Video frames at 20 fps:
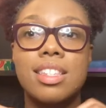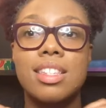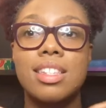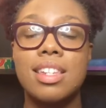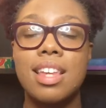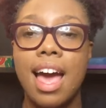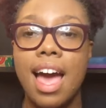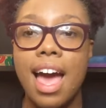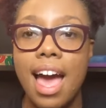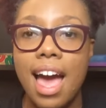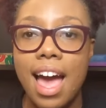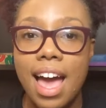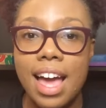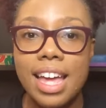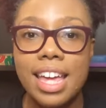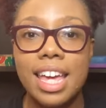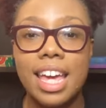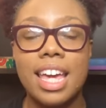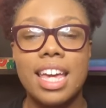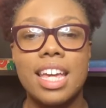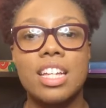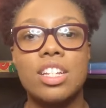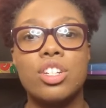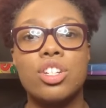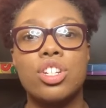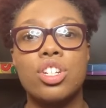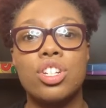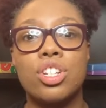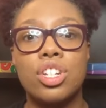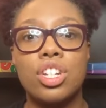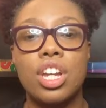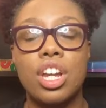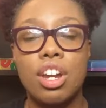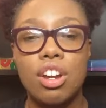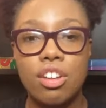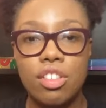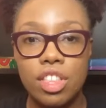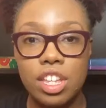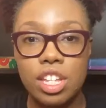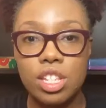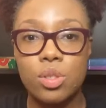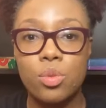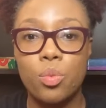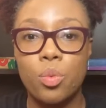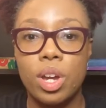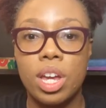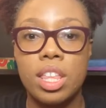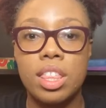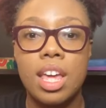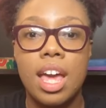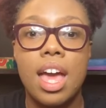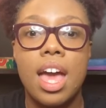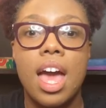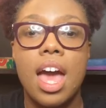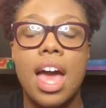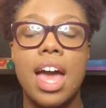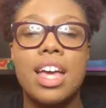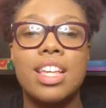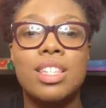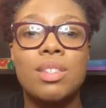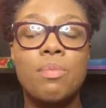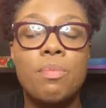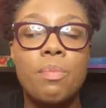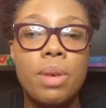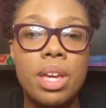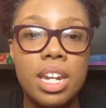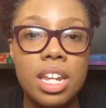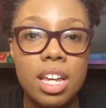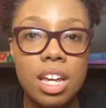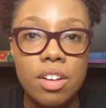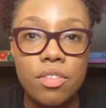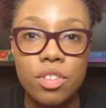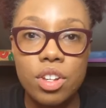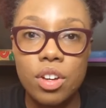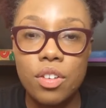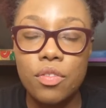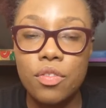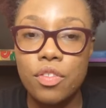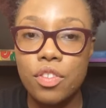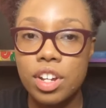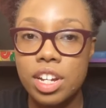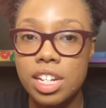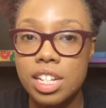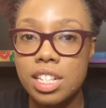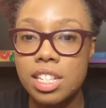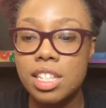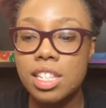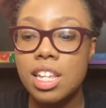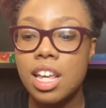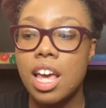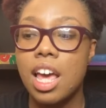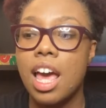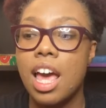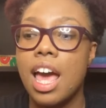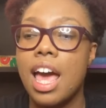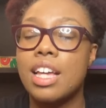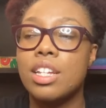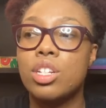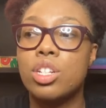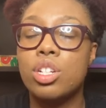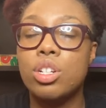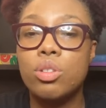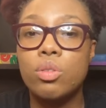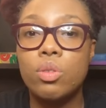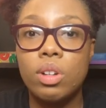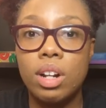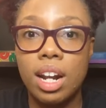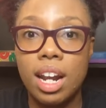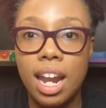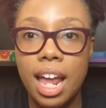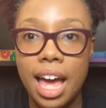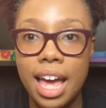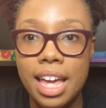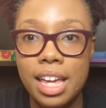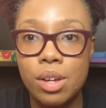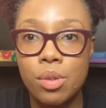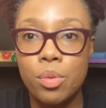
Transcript: tag and share this with as many of your friends as you like.